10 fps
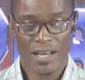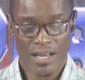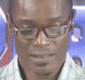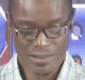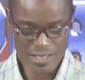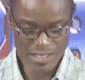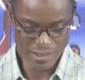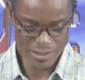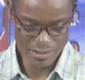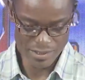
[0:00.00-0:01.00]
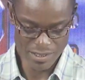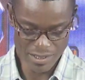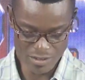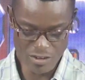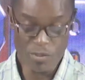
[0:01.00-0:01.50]
And at least
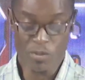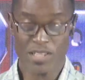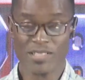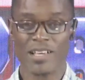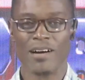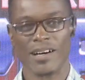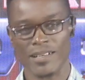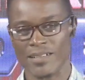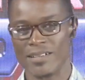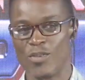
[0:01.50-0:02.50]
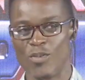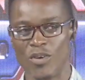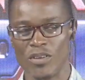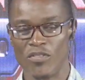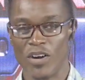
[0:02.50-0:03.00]
uh, a lot of people are saying oh, Nigeria will
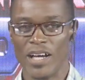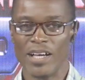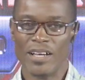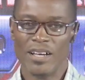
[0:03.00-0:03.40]
qualify.